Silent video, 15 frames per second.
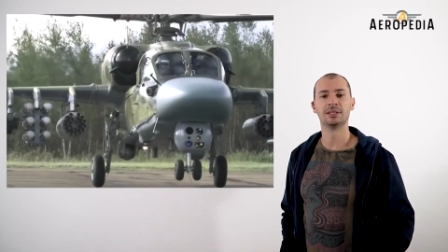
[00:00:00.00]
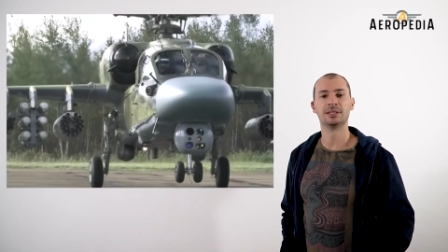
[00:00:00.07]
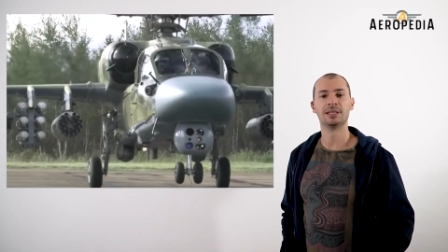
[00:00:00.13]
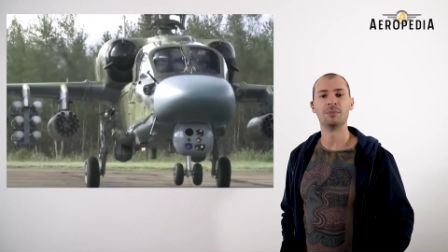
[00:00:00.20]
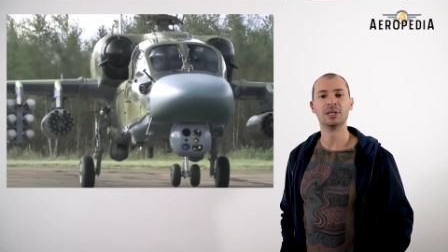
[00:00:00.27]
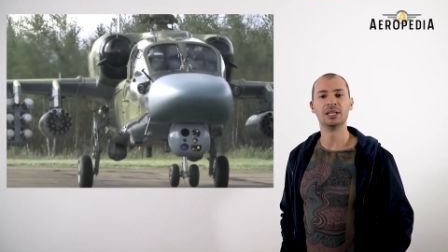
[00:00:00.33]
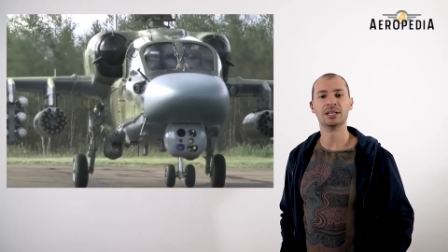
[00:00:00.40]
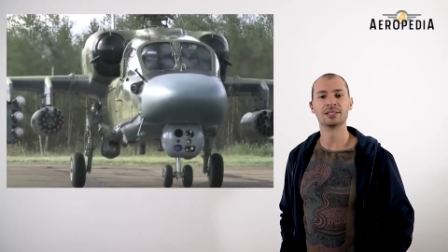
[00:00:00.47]

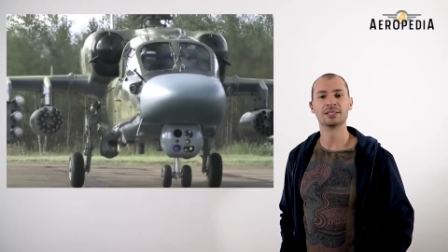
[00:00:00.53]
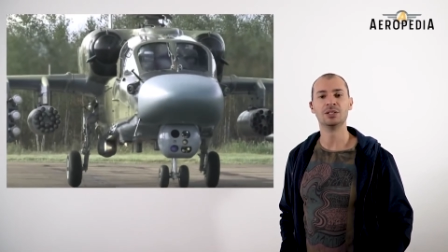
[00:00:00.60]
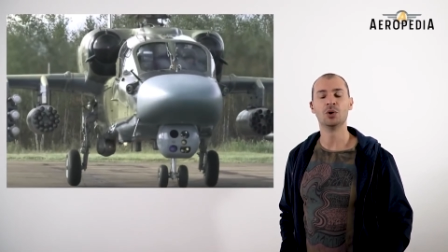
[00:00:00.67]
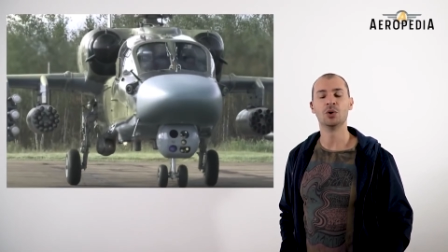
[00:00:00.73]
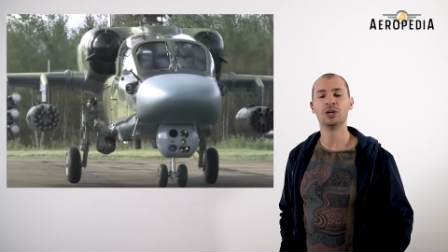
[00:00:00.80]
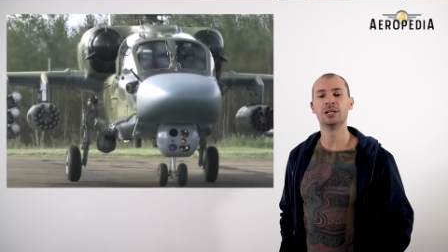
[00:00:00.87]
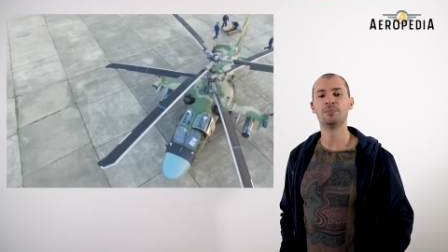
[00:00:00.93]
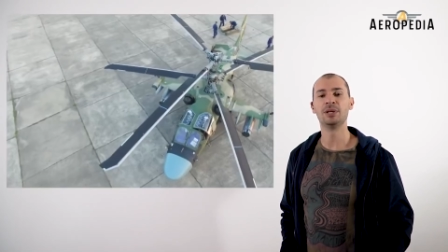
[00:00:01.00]
It
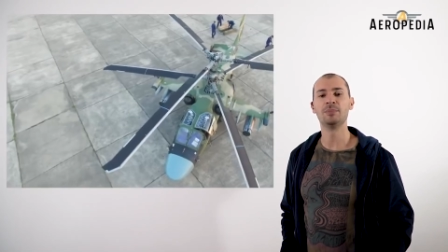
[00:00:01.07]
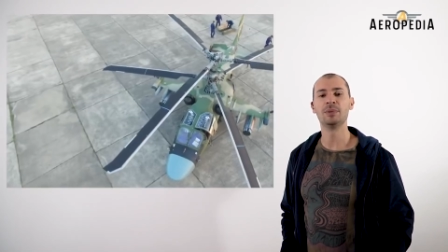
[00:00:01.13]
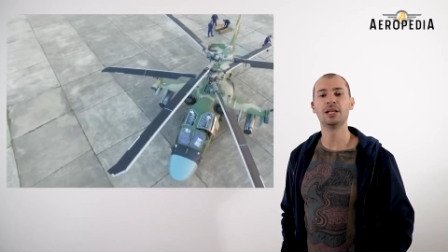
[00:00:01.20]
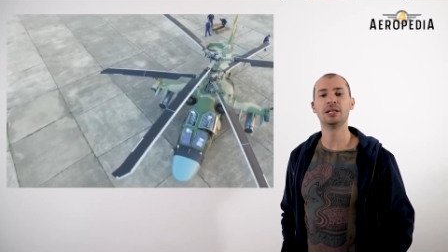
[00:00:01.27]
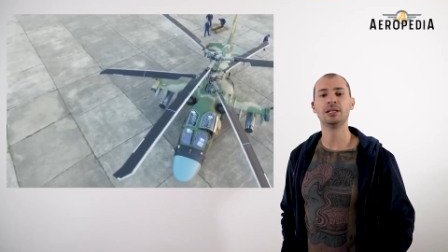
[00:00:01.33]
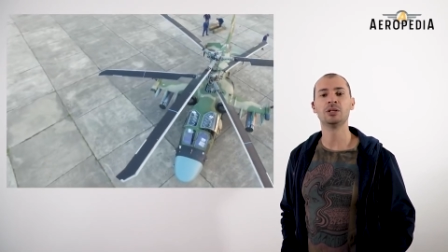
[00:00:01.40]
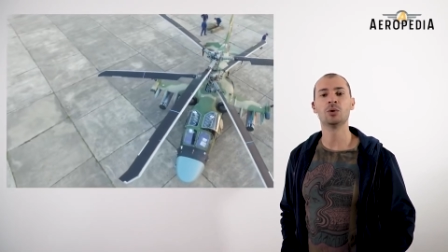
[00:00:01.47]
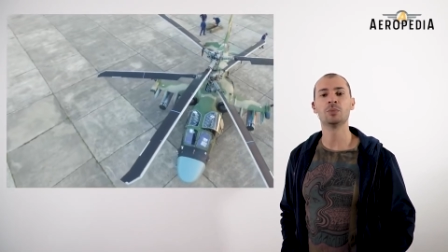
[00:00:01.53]
has also
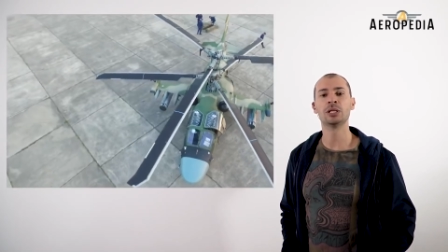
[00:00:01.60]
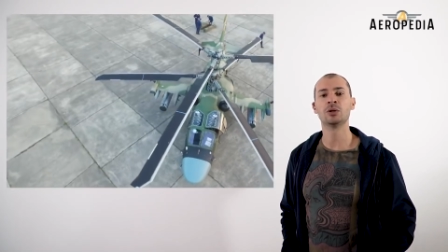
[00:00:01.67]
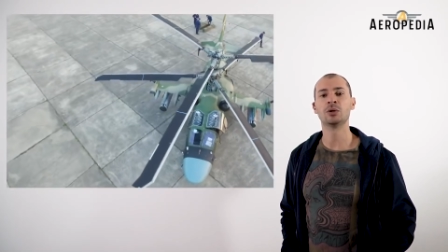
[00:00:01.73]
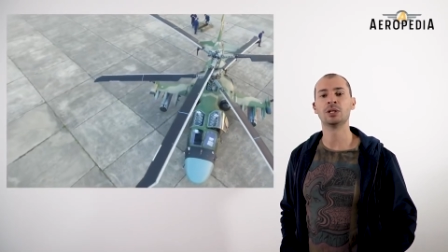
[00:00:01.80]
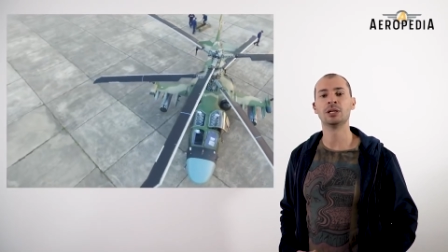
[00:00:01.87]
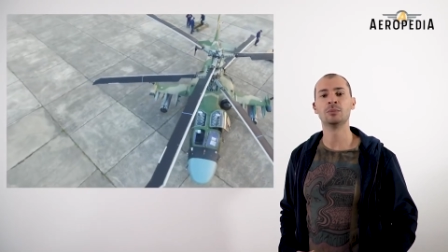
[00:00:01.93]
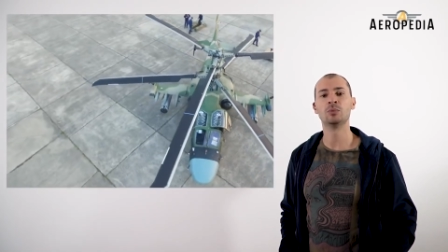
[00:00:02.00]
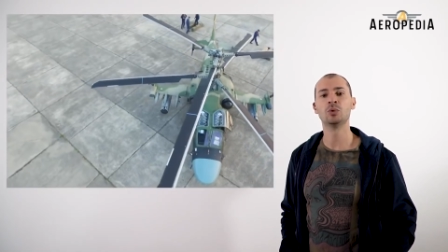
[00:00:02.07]
been the
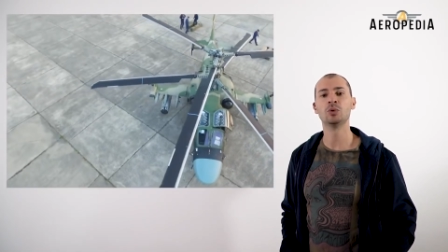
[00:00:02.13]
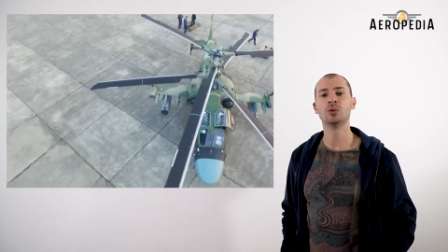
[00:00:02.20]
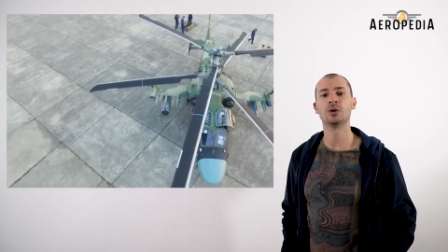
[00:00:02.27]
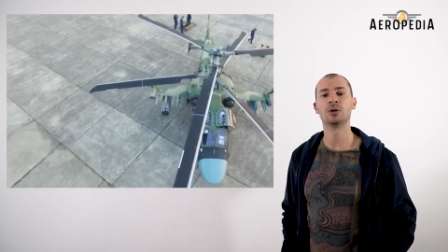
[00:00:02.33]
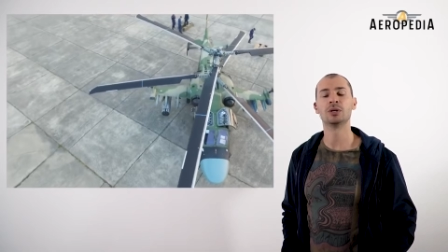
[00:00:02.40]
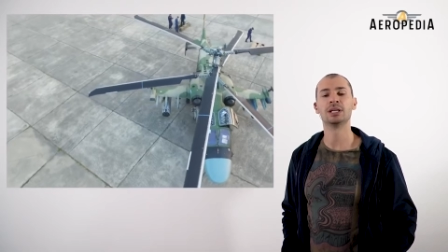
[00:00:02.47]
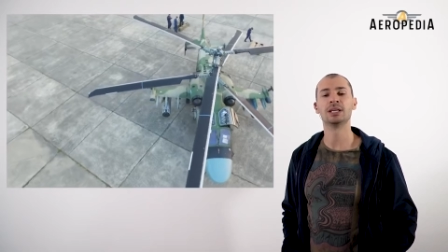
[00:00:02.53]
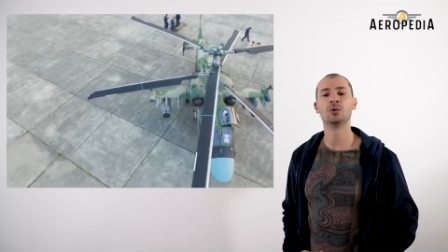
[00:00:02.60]
world's
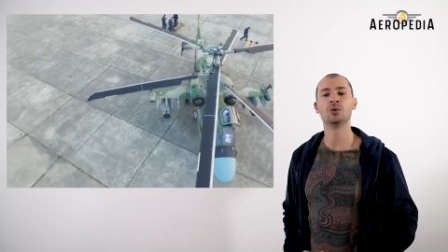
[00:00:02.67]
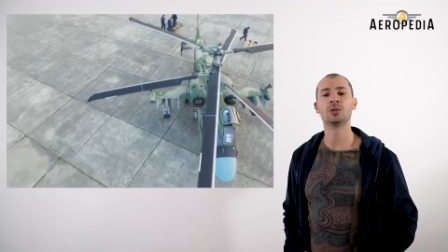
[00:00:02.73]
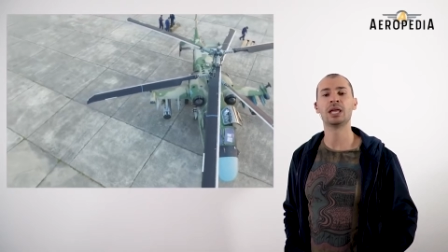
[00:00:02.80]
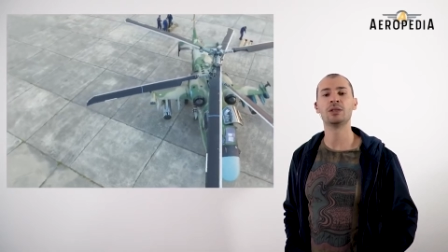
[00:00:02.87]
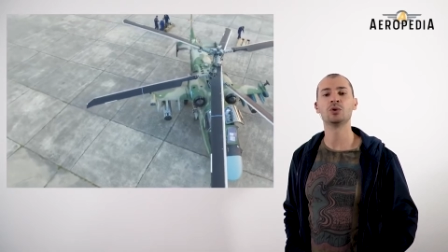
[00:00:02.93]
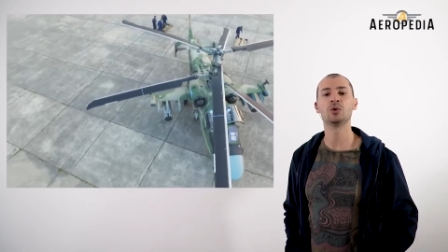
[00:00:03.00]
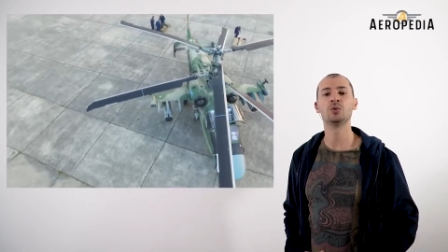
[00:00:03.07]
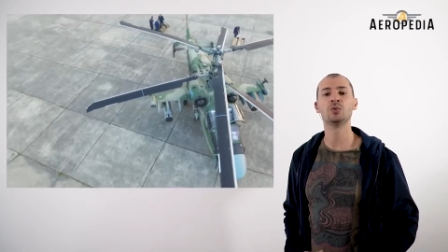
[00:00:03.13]
first
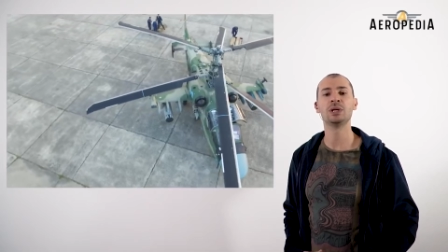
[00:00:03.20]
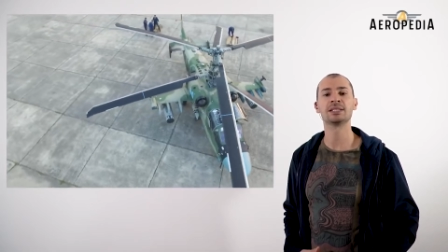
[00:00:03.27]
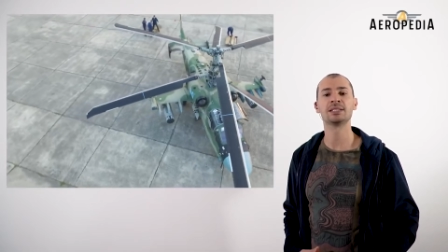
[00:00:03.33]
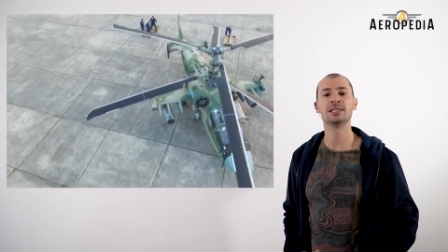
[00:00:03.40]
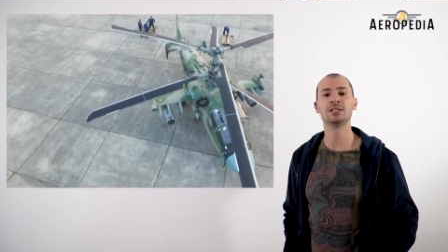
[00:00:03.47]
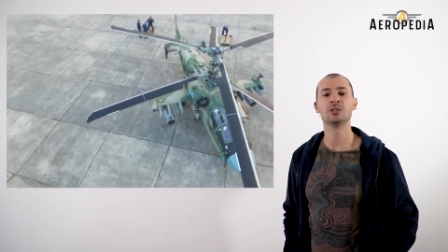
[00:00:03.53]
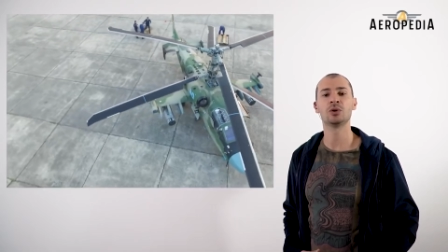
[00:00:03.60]
helicopter